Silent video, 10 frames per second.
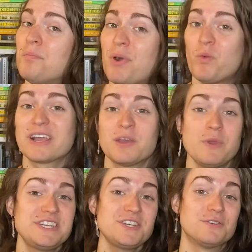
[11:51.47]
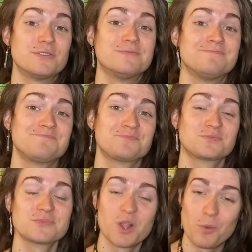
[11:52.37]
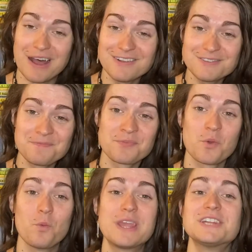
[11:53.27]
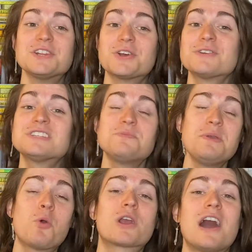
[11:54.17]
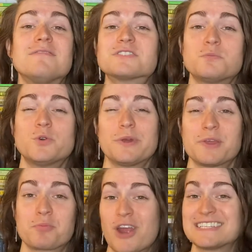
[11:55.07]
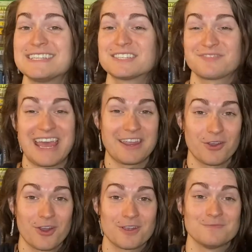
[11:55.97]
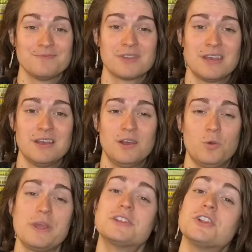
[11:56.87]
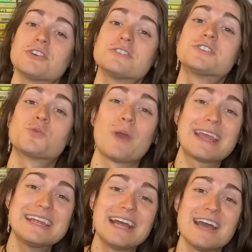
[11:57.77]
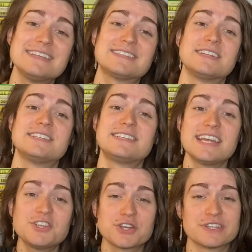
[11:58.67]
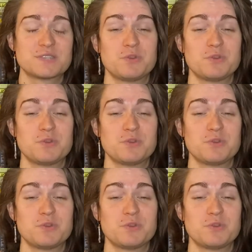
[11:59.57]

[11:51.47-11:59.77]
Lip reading: But what can we do? Well, we can learn to be more comfortable with the presence of anger. We can learn to recognize the distinctions